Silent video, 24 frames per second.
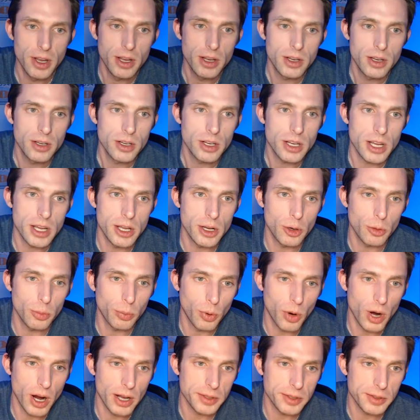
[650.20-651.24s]

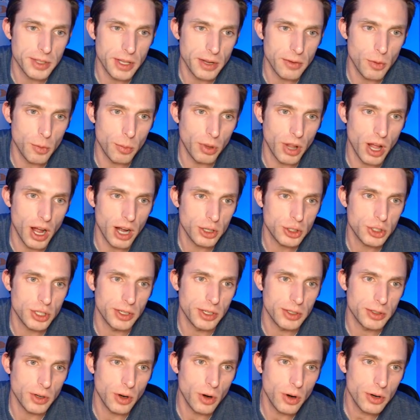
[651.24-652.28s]
enterprise level blockchains.
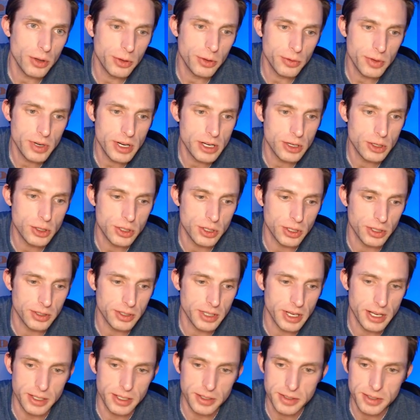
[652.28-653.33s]
R3 is just,
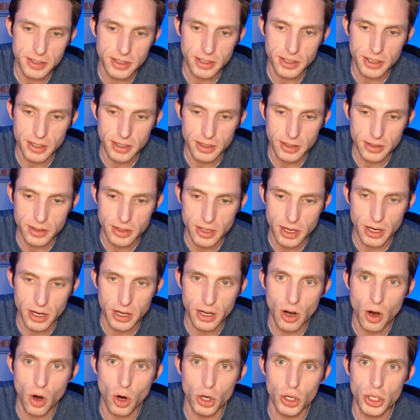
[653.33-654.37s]
they
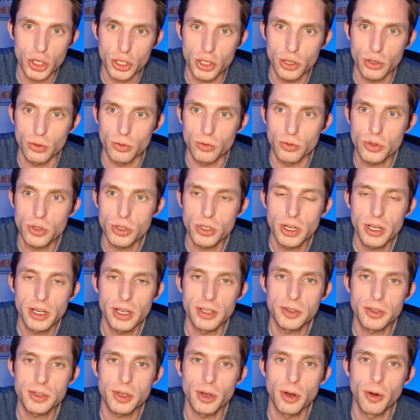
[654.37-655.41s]
are huge. And
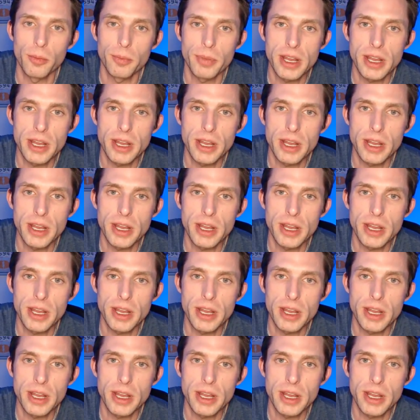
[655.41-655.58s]
so being